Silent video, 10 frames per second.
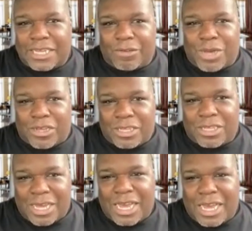well
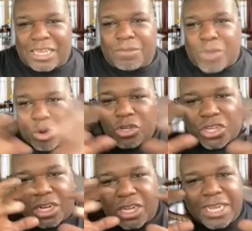
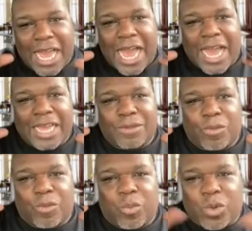emotionally I
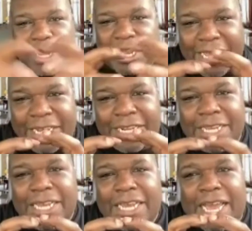went in
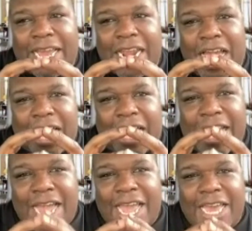and
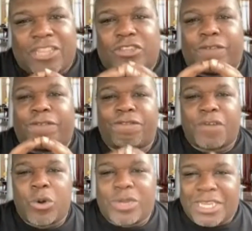I had to
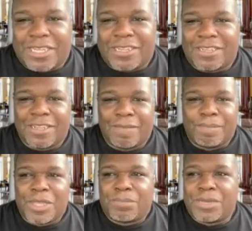focus
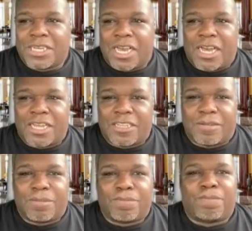because